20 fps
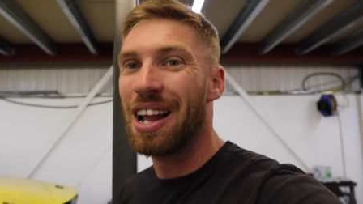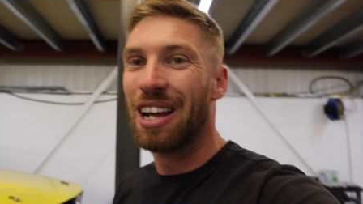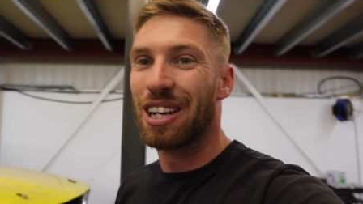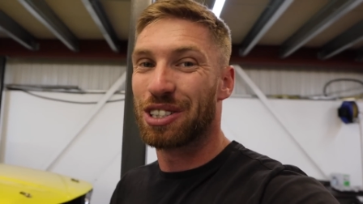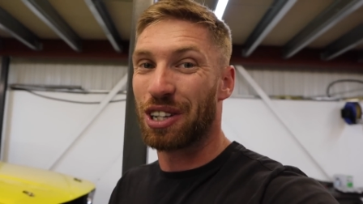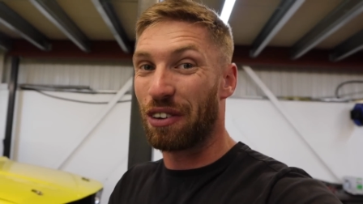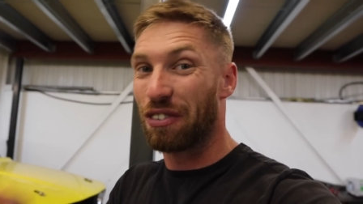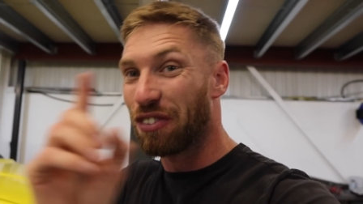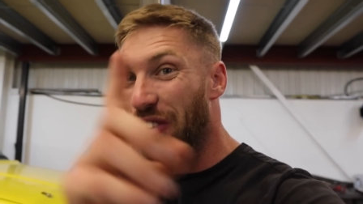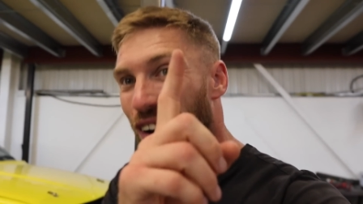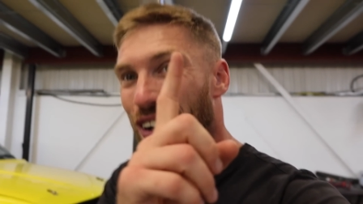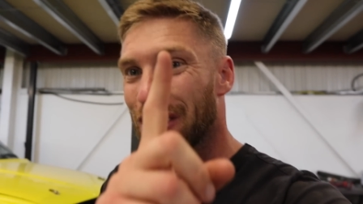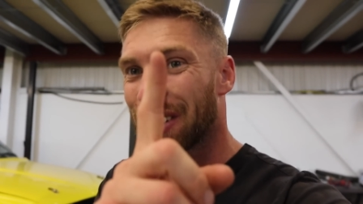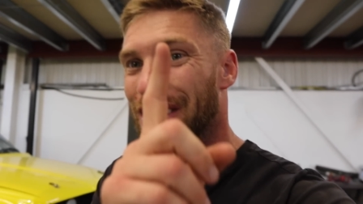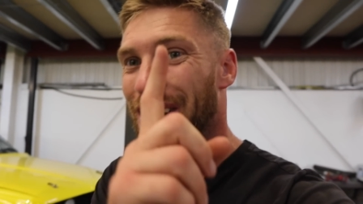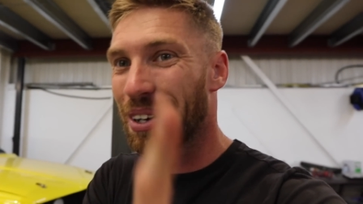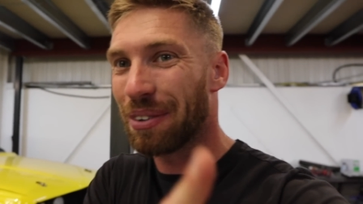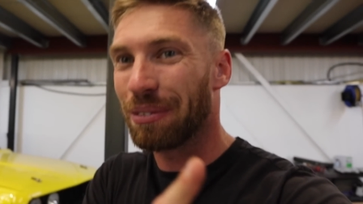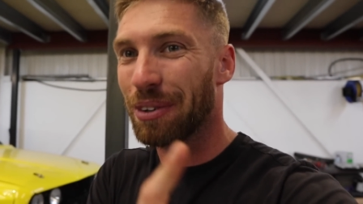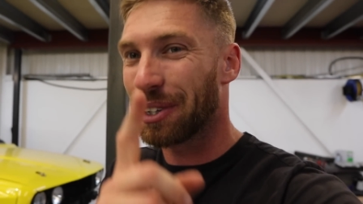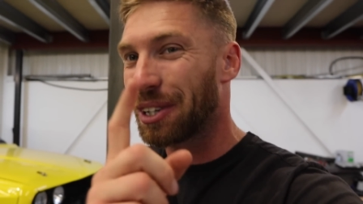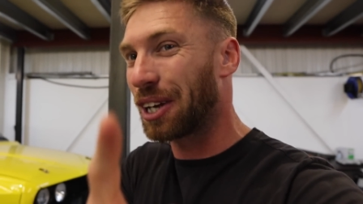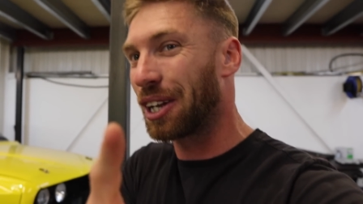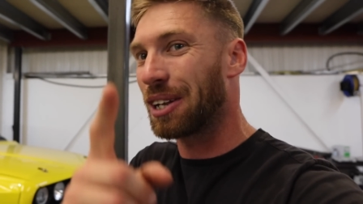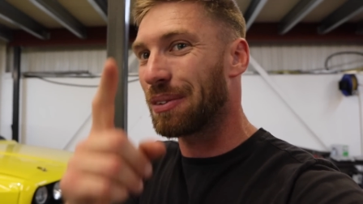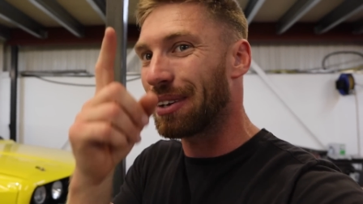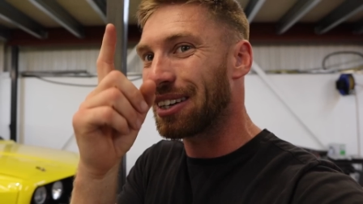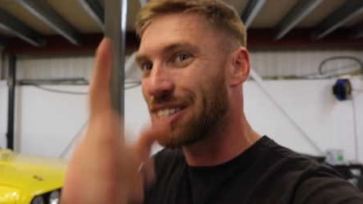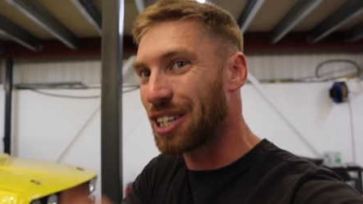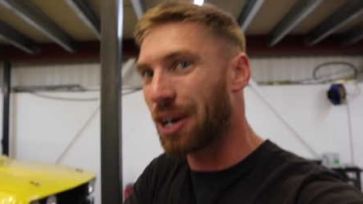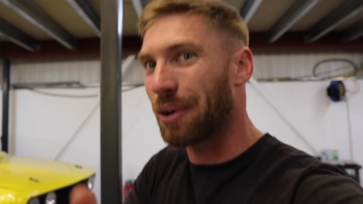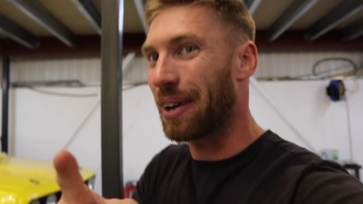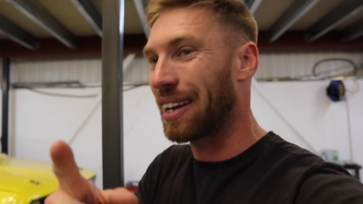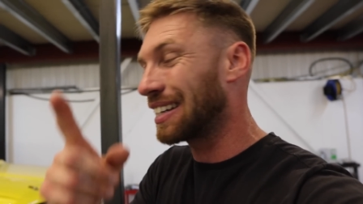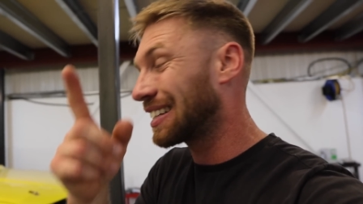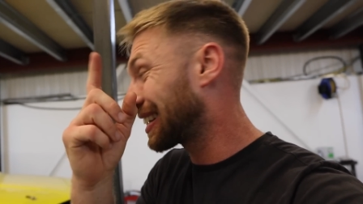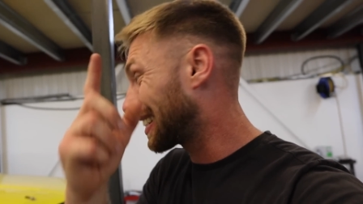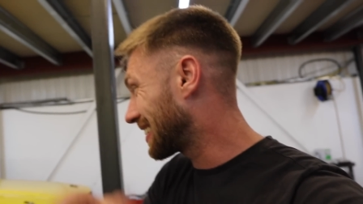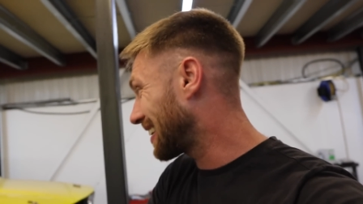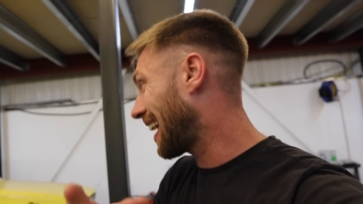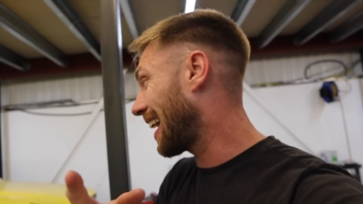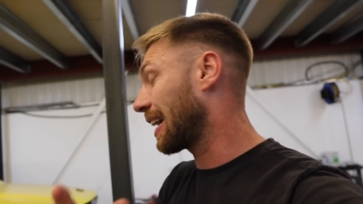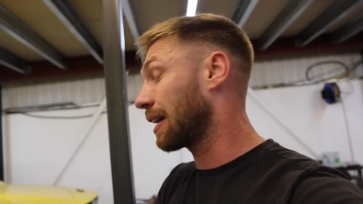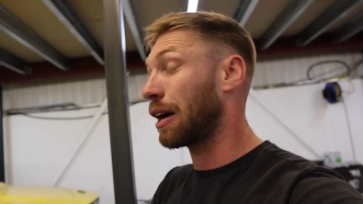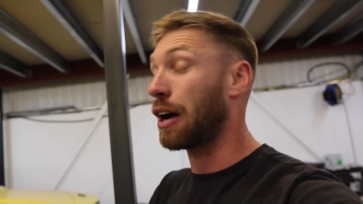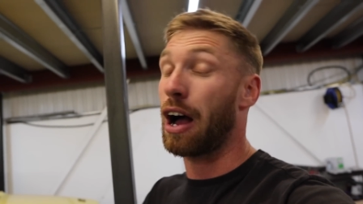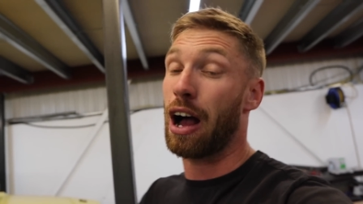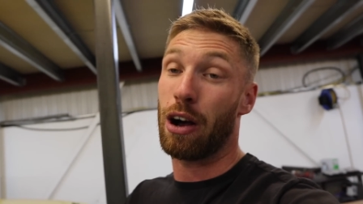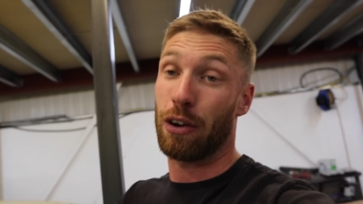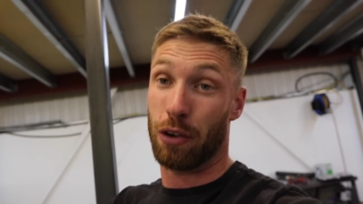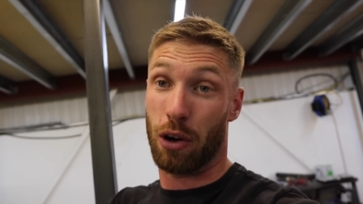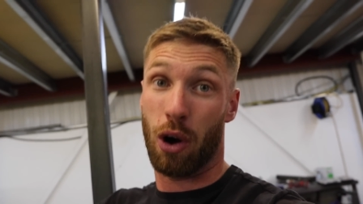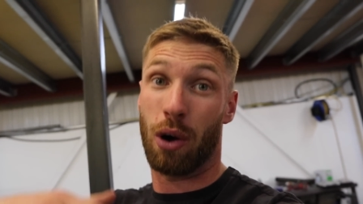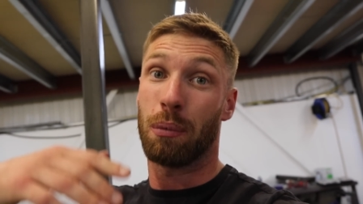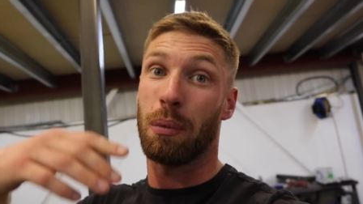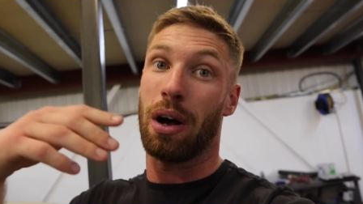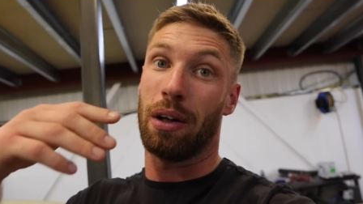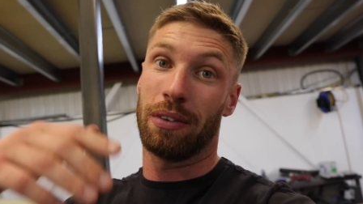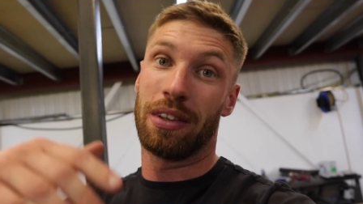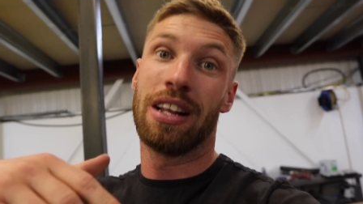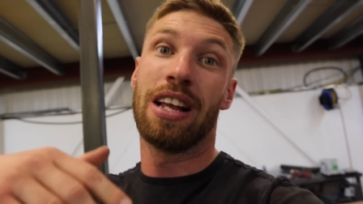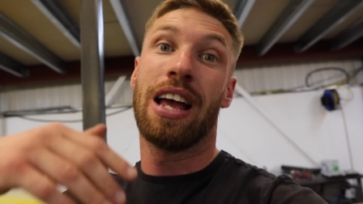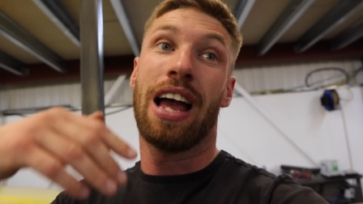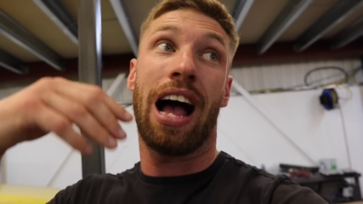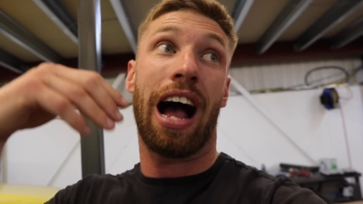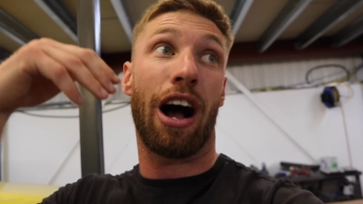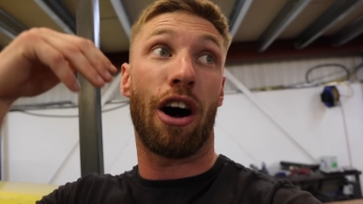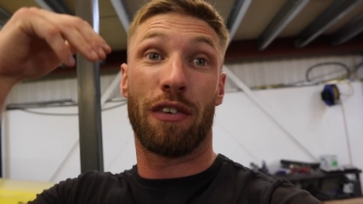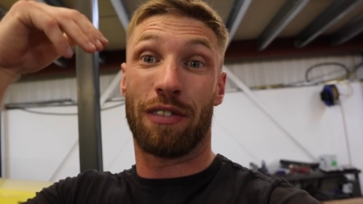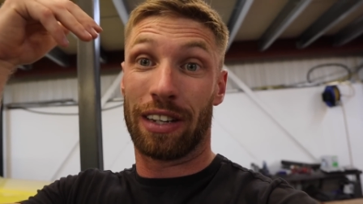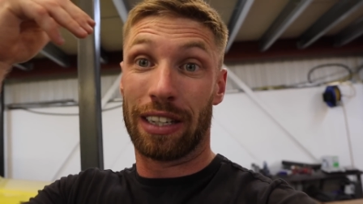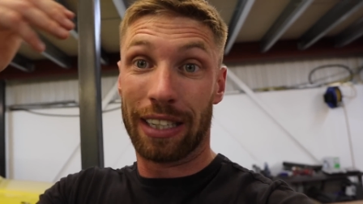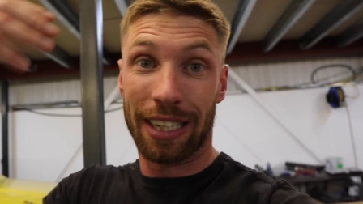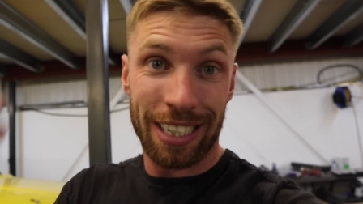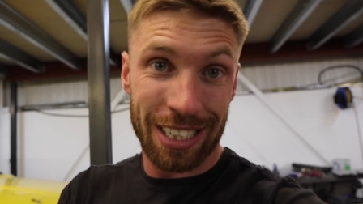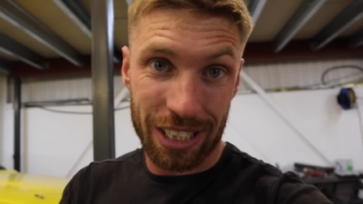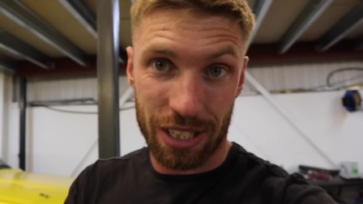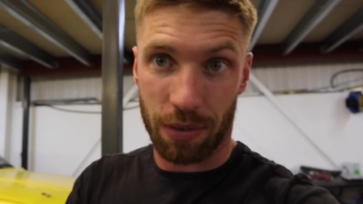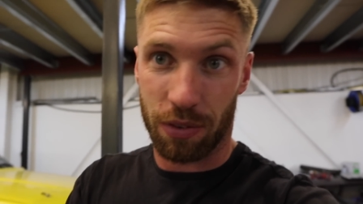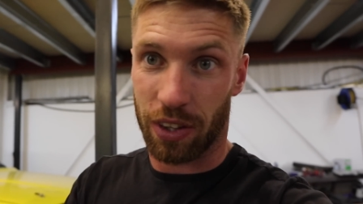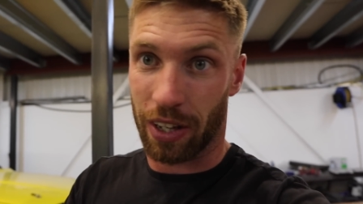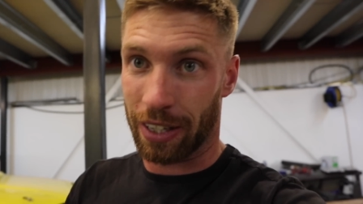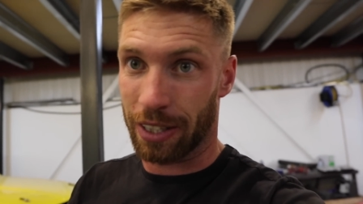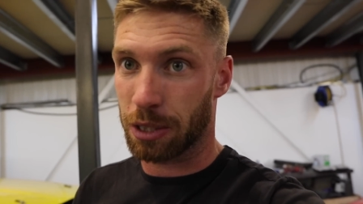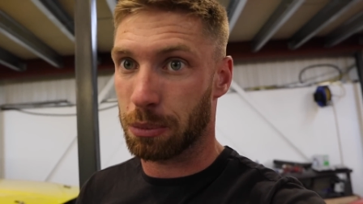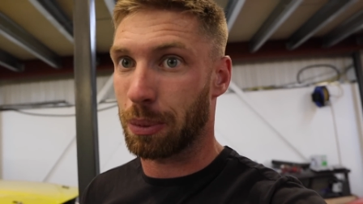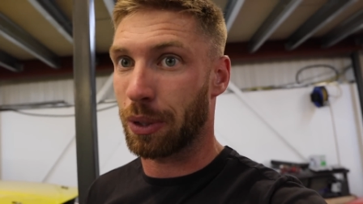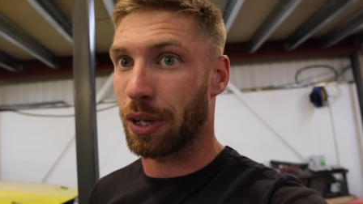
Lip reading: So first thing we're going to be doing today, well, out of a list of things,